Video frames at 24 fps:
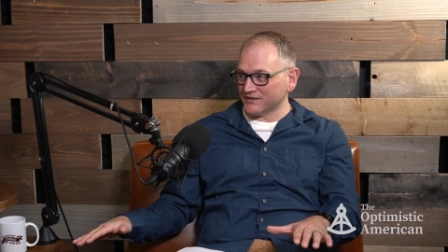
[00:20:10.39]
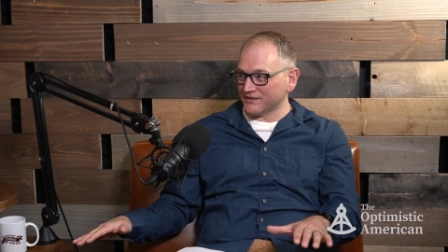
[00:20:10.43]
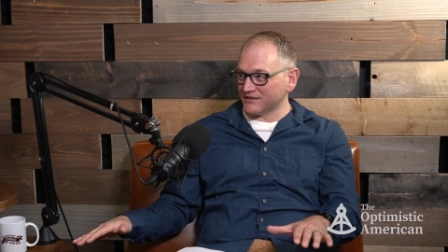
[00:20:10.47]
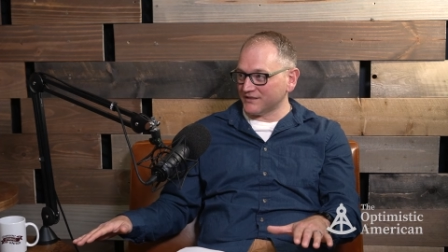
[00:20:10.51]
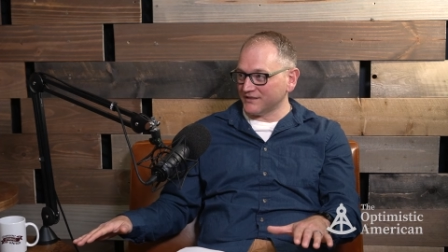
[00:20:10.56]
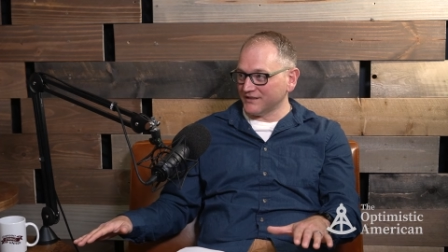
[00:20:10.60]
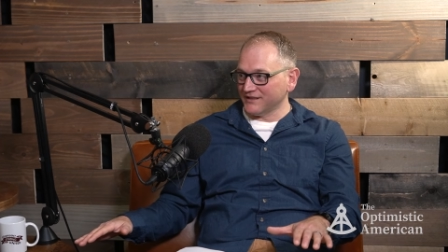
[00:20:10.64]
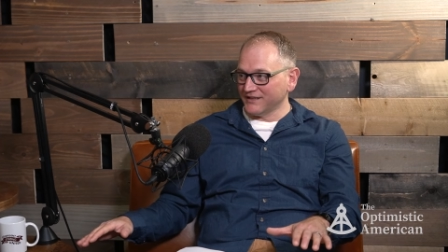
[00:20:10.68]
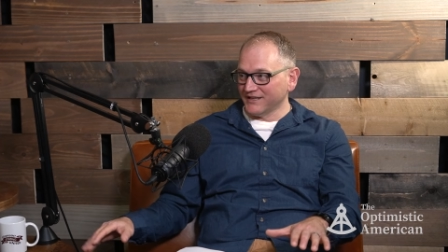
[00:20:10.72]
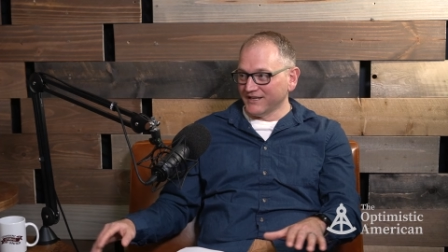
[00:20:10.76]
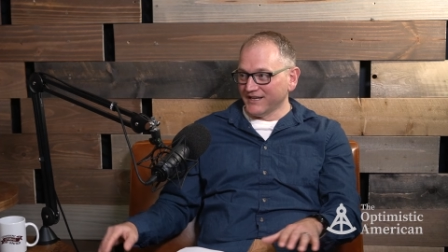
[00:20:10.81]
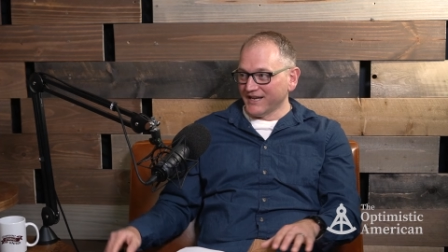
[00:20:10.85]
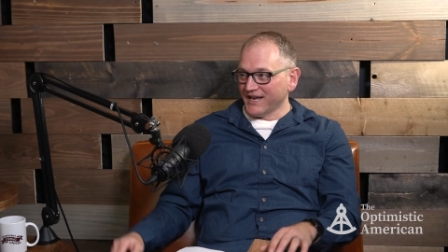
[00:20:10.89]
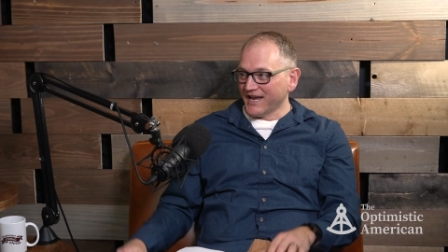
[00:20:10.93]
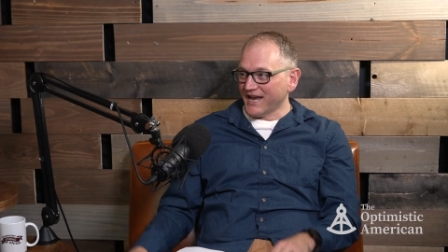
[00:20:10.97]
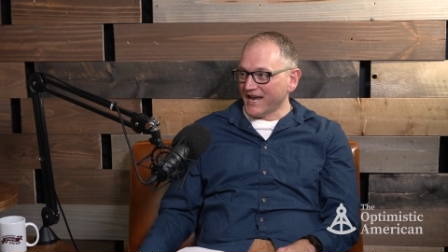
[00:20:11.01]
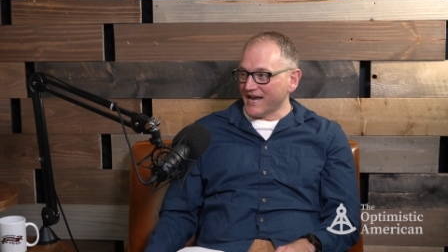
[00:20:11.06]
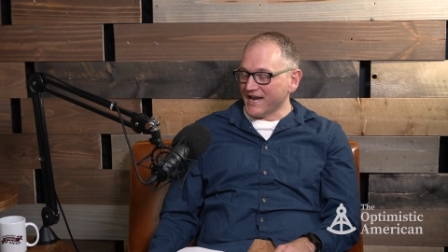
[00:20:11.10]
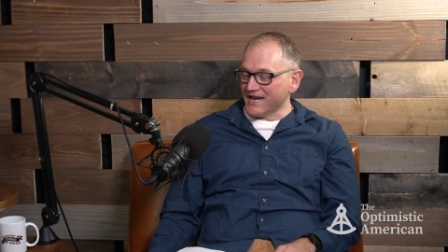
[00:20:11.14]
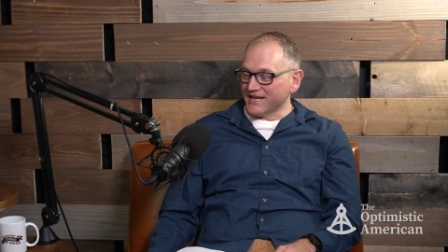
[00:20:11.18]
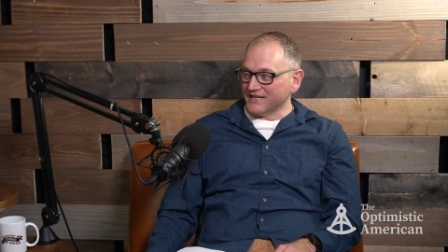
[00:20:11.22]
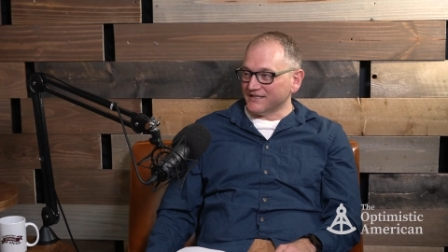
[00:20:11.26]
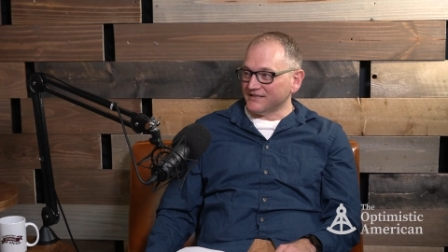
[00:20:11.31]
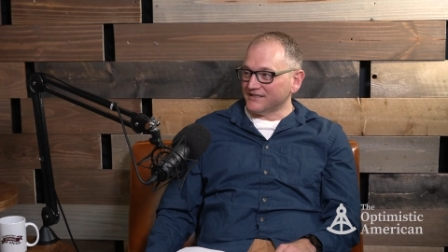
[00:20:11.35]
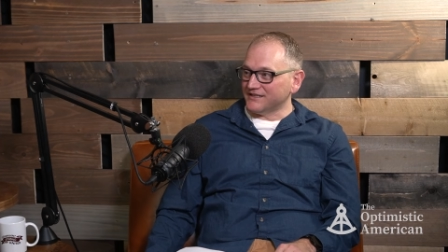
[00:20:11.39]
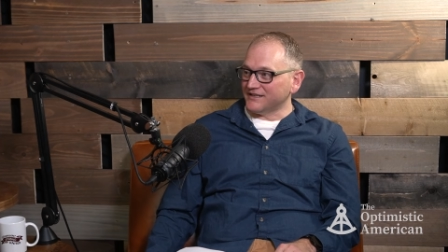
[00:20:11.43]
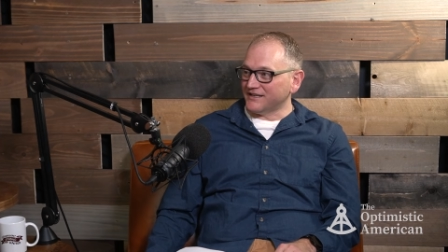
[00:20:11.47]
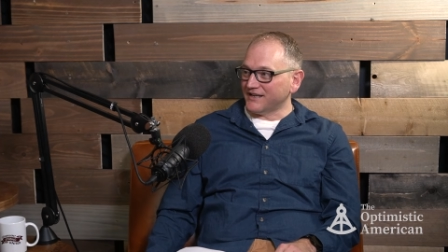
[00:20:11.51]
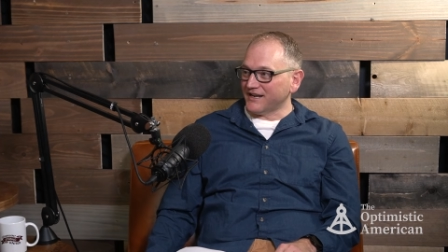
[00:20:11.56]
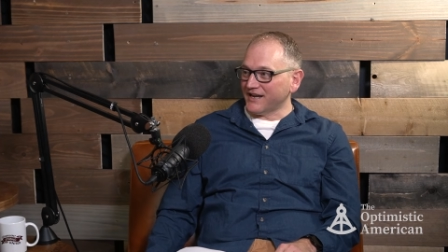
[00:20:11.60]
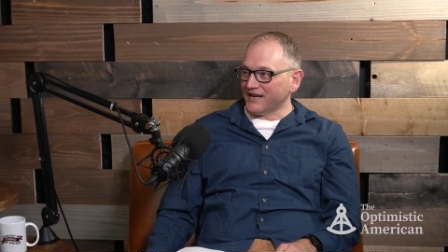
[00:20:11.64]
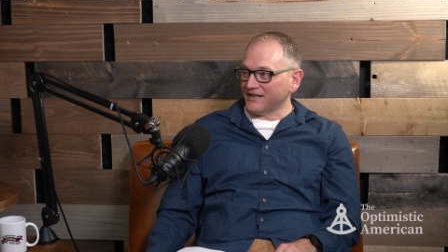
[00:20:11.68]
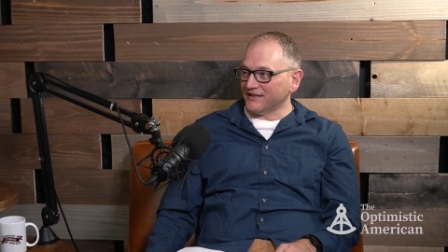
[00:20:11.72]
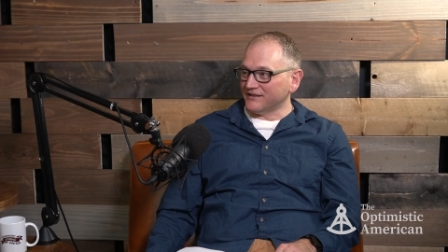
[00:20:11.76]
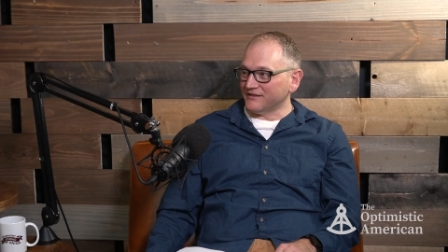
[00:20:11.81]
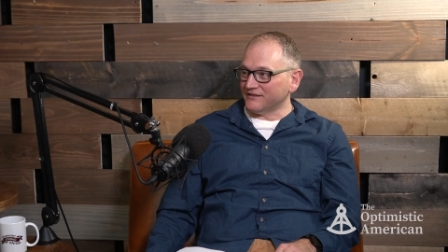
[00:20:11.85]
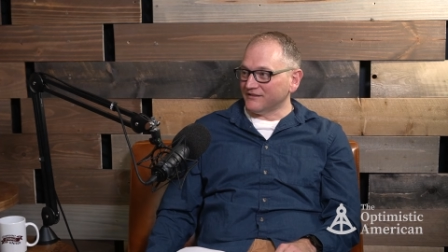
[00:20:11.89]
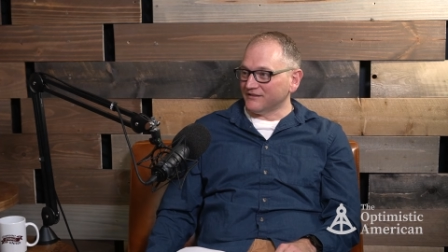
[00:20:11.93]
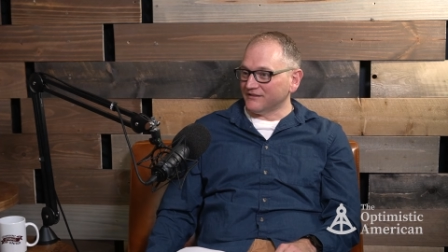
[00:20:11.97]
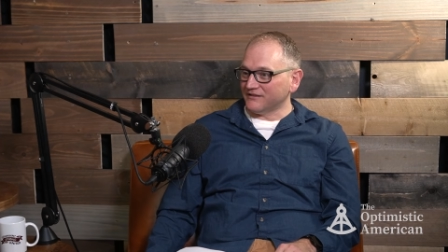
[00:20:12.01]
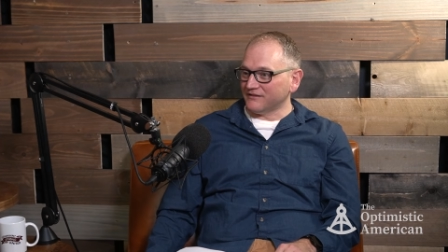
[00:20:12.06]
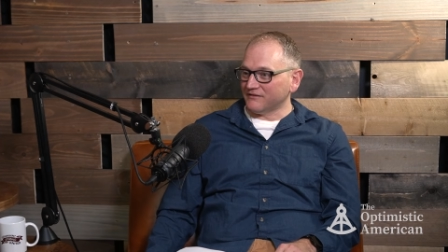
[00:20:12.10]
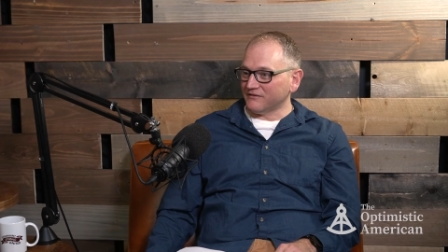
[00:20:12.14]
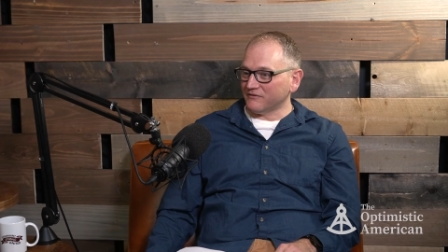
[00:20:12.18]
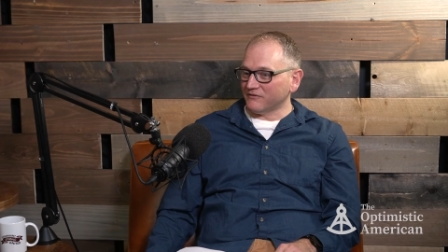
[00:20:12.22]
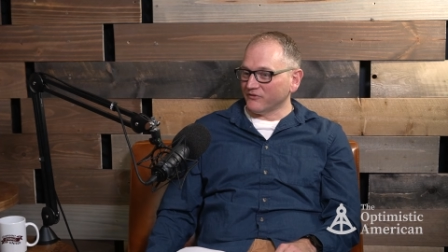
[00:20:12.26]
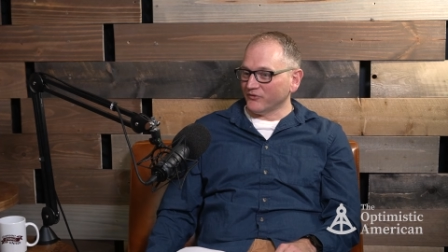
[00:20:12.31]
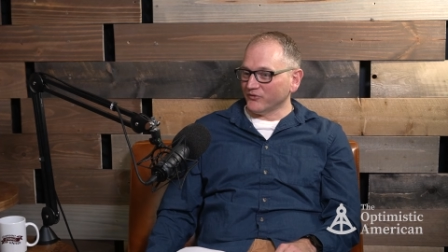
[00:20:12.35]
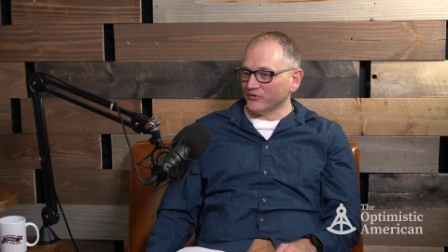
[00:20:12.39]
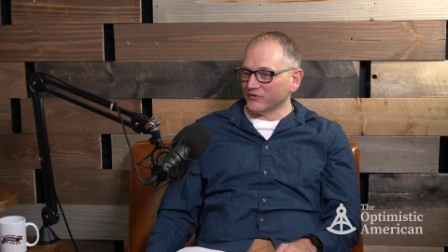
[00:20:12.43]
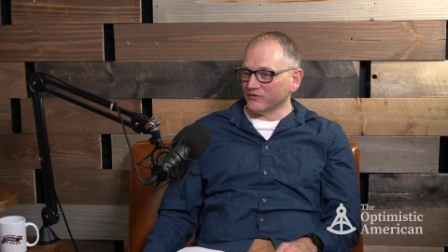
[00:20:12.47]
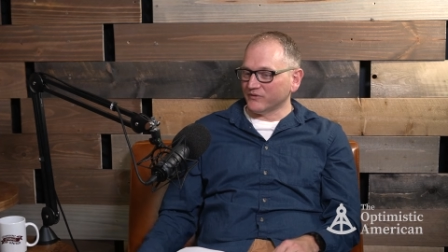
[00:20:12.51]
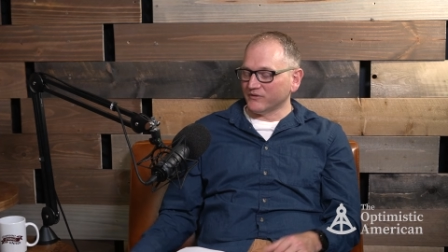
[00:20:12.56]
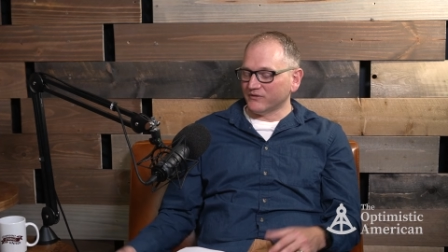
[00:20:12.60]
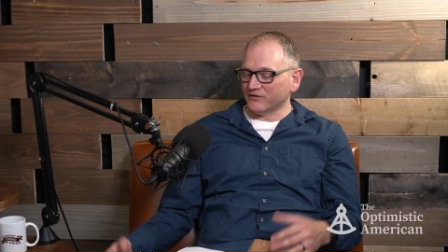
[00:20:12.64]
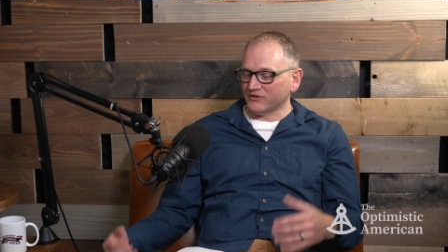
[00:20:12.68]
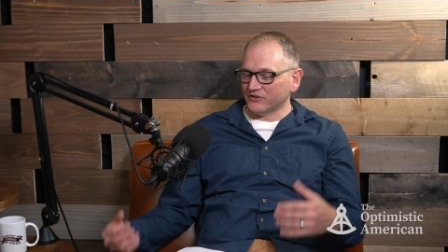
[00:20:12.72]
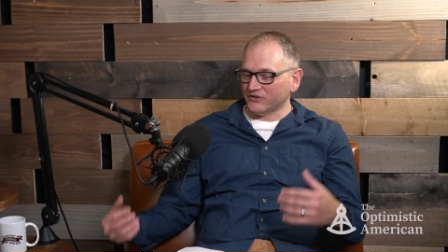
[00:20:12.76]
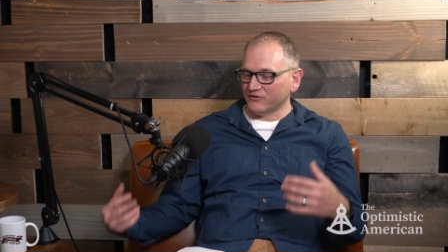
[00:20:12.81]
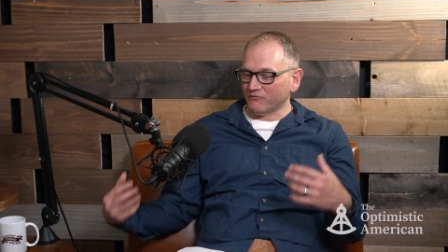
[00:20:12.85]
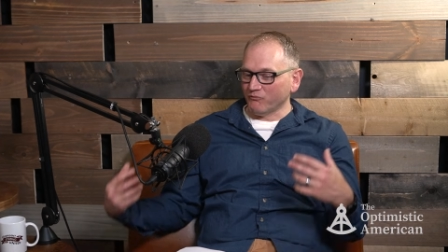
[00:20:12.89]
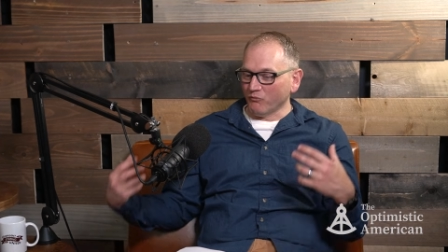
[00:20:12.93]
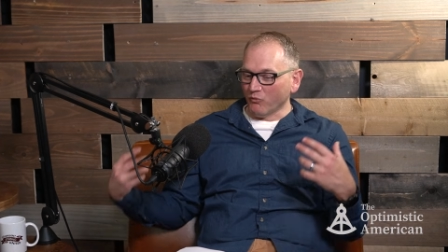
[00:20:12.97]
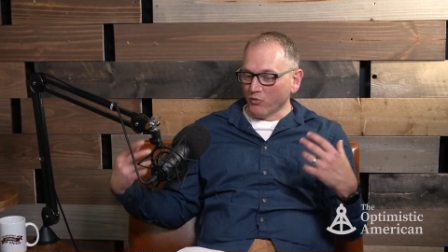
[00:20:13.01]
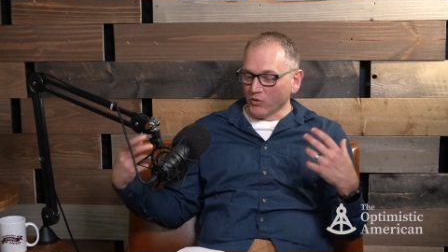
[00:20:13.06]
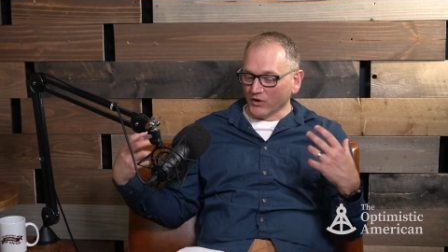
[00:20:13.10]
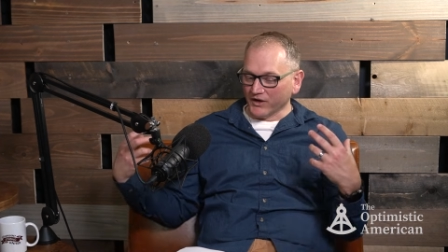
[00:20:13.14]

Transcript: Yeah and and we're